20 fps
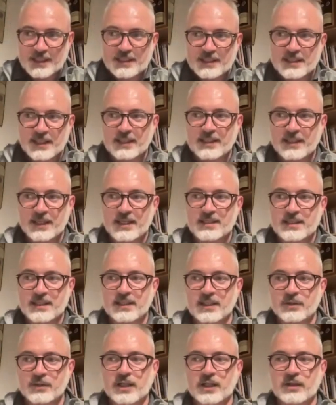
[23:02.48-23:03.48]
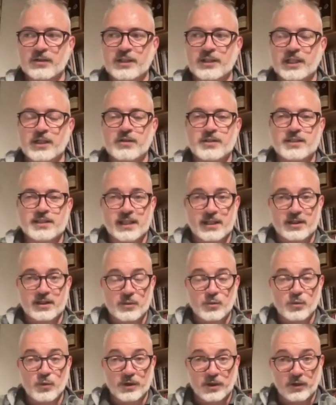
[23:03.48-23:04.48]
estate Dehesa de los Cananigos is actually
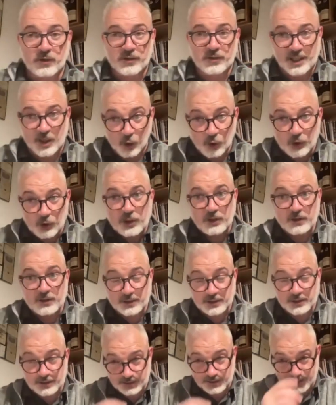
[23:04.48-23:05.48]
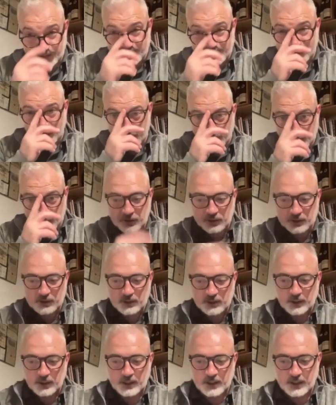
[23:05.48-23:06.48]
one of the oldest established,
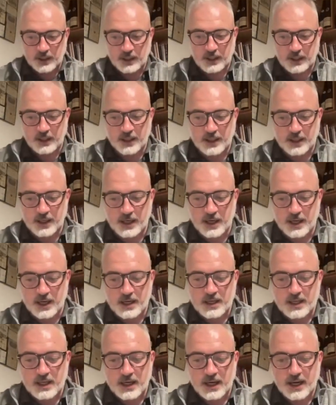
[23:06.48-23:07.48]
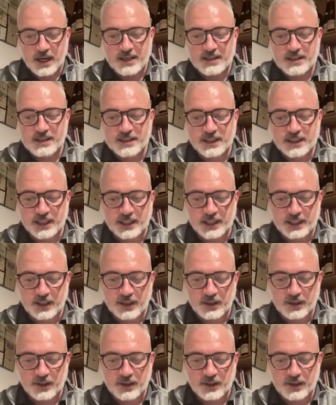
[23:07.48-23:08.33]
as the